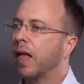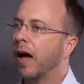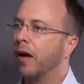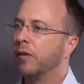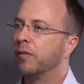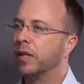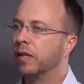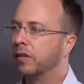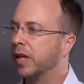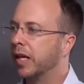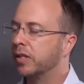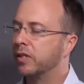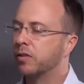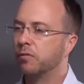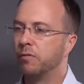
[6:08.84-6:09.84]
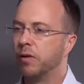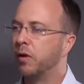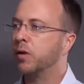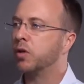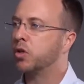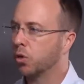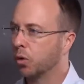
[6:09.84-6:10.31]
I think that's
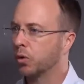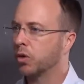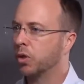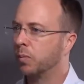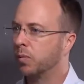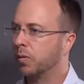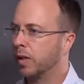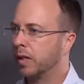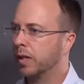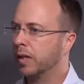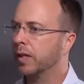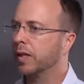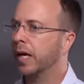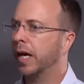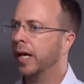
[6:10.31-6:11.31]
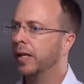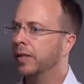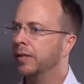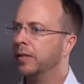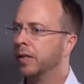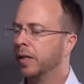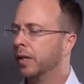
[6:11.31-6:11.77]
very short-term thinking.
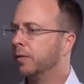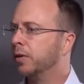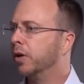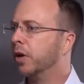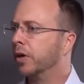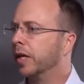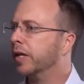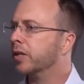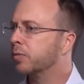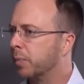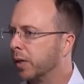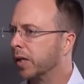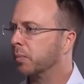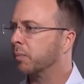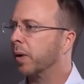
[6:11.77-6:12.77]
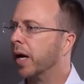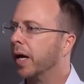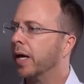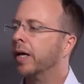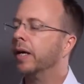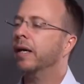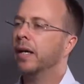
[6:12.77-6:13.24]
And, you know, yes, Pick and
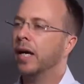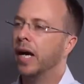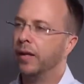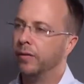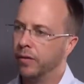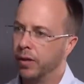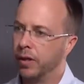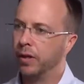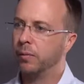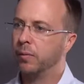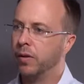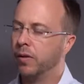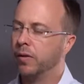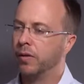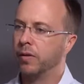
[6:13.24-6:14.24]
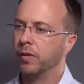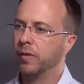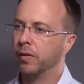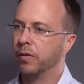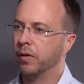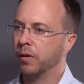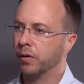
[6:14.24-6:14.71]
Pay and
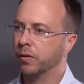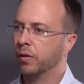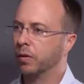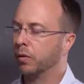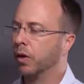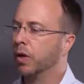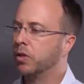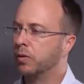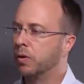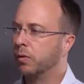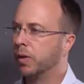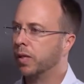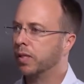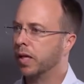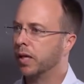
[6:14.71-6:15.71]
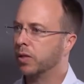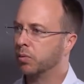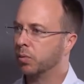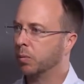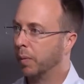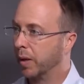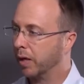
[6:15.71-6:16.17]
the grocery retailers
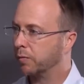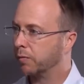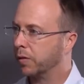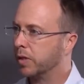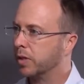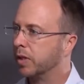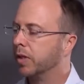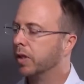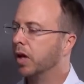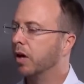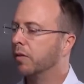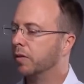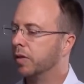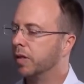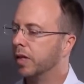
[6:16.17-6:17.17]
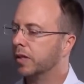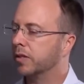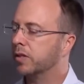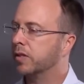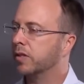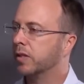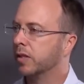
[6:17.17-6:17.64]
will benefit over the
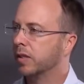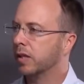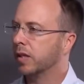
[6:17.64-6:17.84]
next